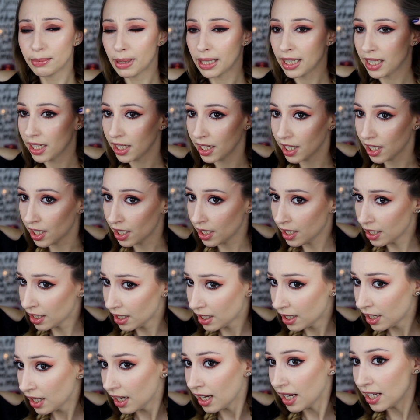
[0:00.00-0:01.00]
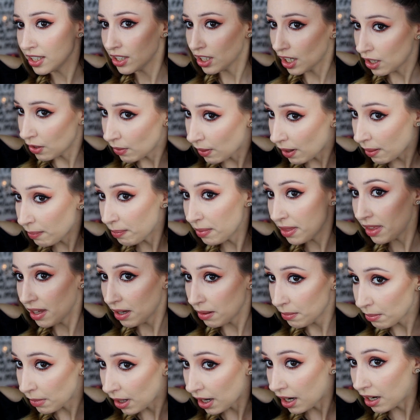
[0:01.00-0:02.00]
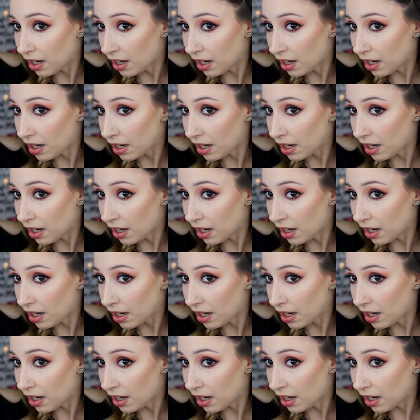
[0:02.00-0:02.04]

my hair, and I wrap them